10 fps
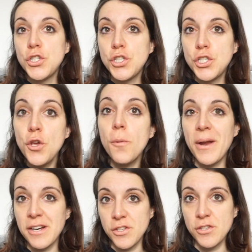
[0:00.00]
2
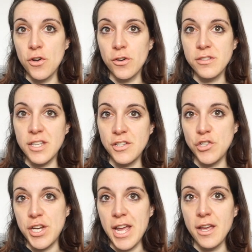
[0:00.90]
pairs of socks
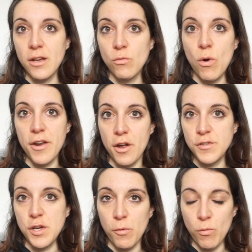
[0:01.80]
each day, one on
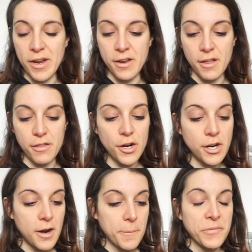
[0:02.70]
top of one
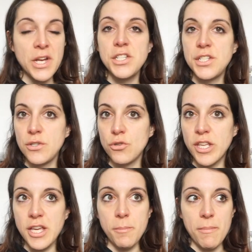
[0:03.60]
another, to
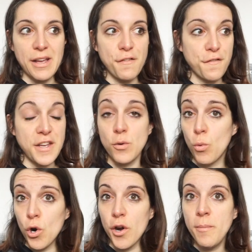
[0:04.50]
keep my feet
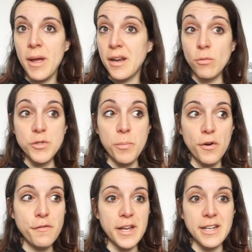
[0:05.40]
warm, and it was
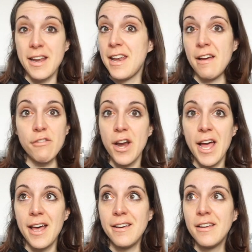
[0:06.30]
perfect. I never
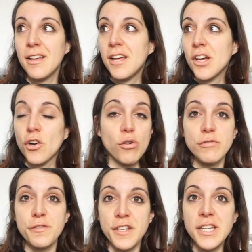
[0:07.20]
had
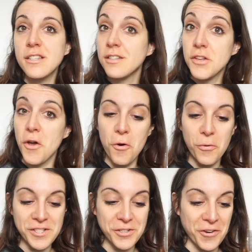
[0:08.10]
cold feet, so it
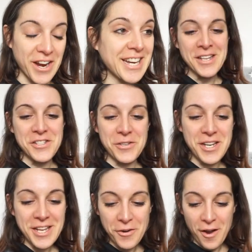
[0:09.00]
was great. So in
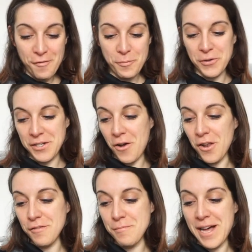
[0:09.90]
here, I've put
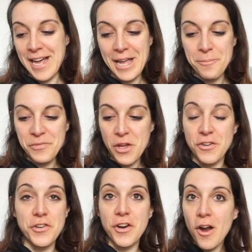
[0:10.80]
all of my
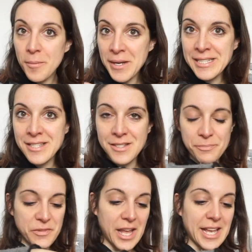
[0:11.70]
undergarments,
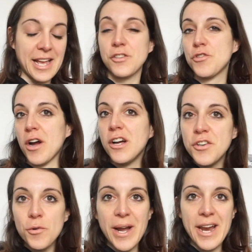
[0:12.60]
like extra
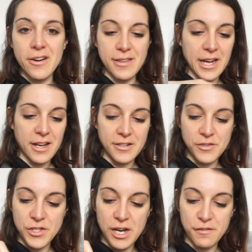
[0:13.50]
underwear, that kind of
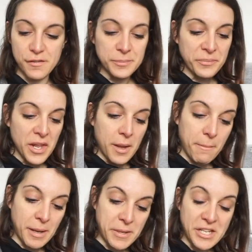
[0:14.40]
stuff.
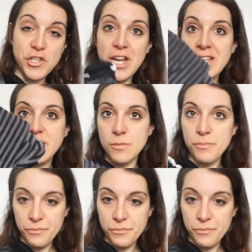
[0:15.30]
My PJs,